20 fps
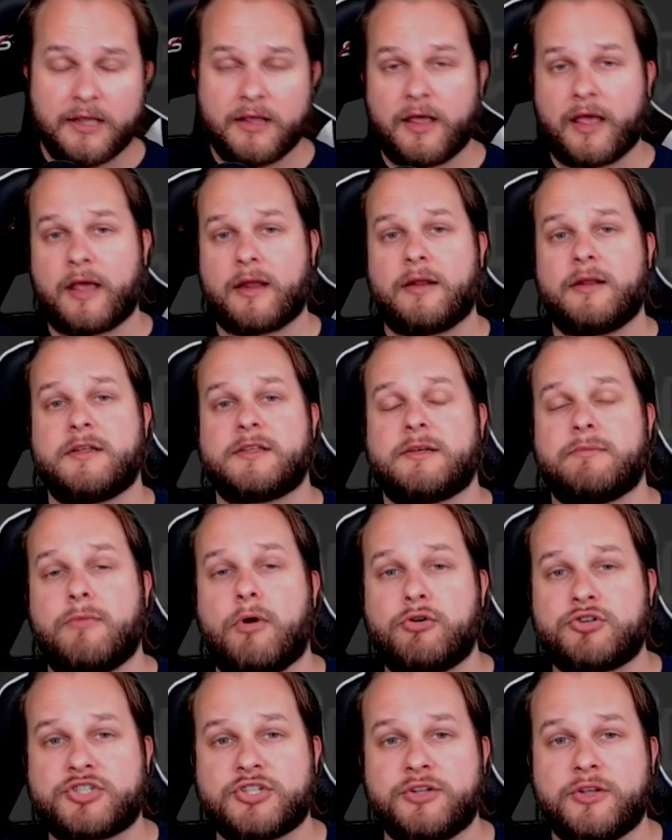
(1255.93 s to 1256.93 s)
and is
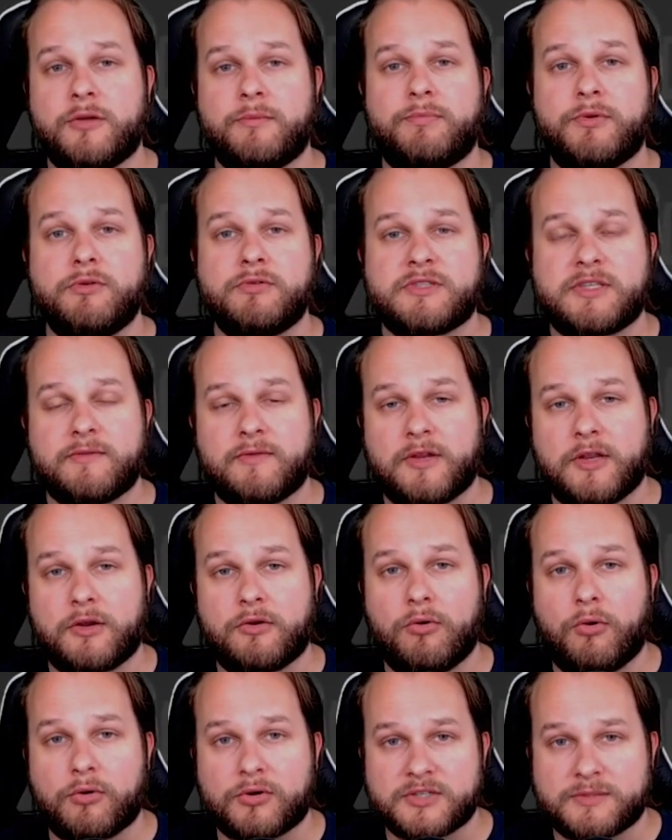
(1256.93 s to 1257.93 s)
emotionally abusive and
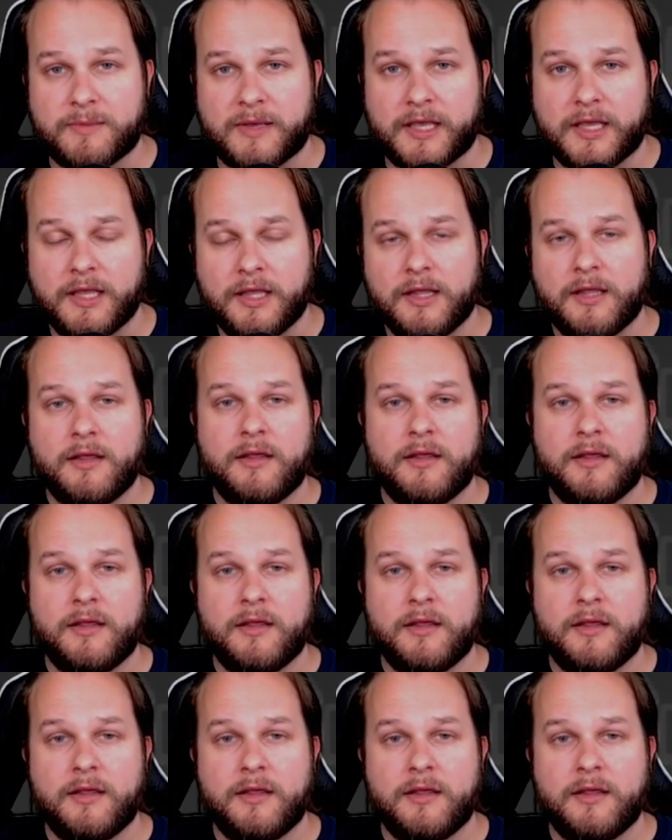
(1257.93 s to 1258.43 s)
ignores me.